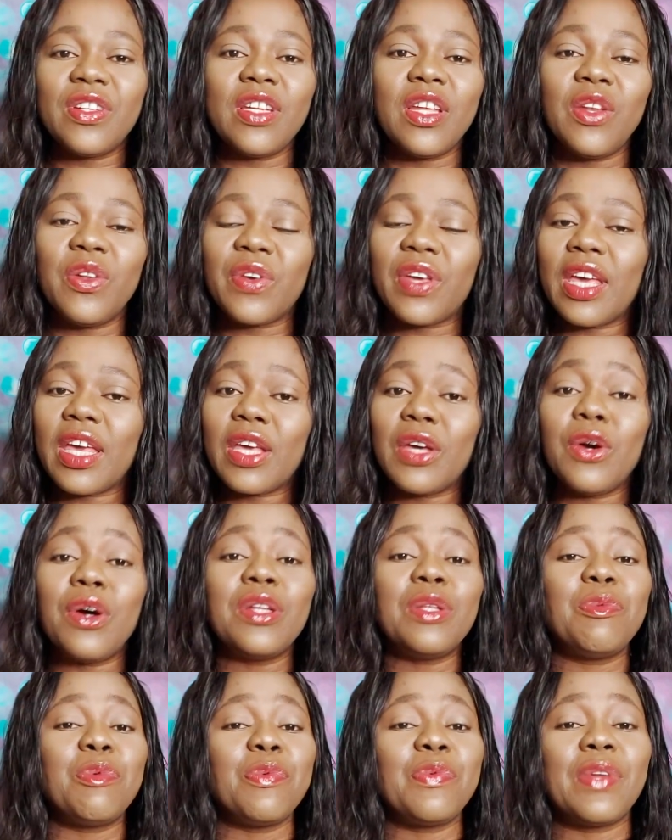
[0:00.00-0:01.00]
Nelo Okeke,
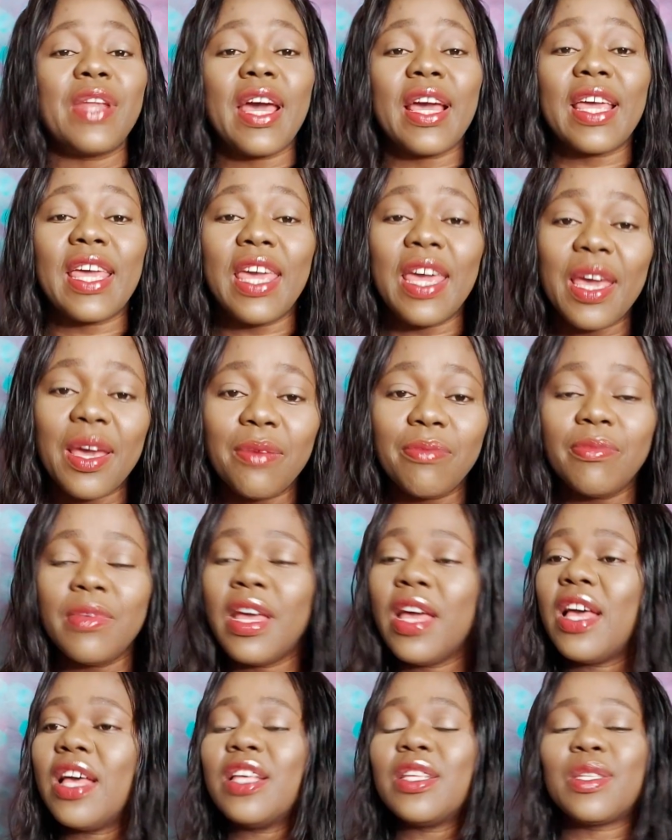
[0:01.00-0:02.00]
all the people that came
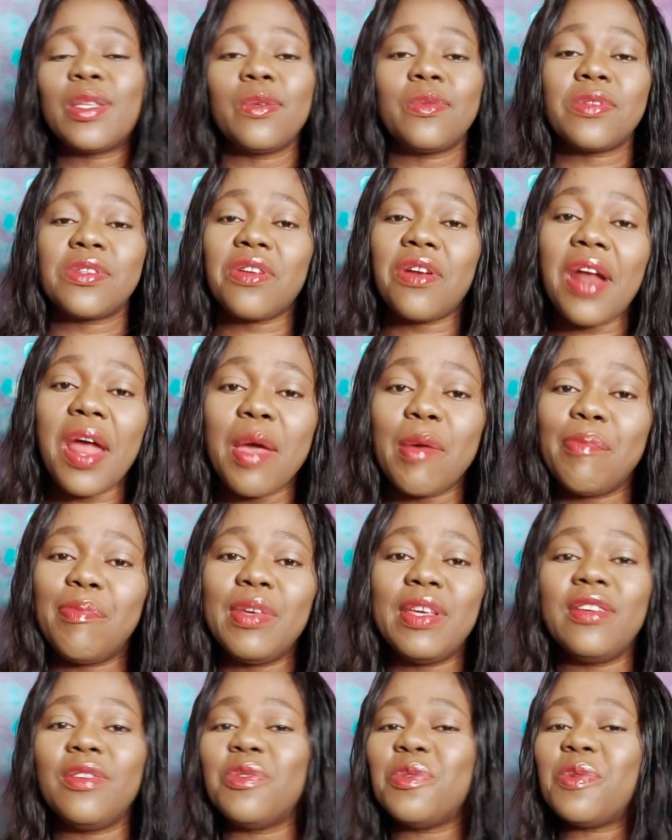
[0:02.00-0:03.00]

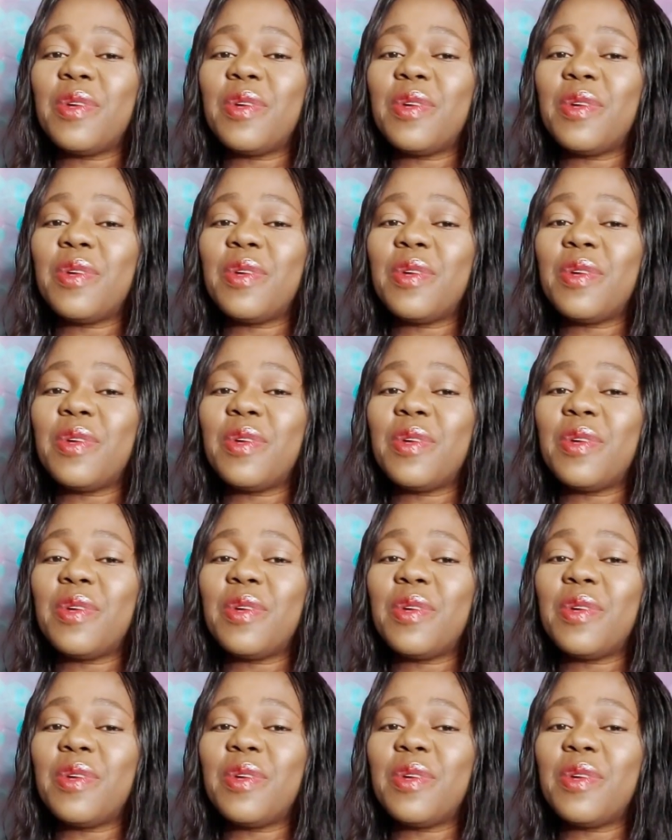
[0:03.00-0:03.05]
subscribing,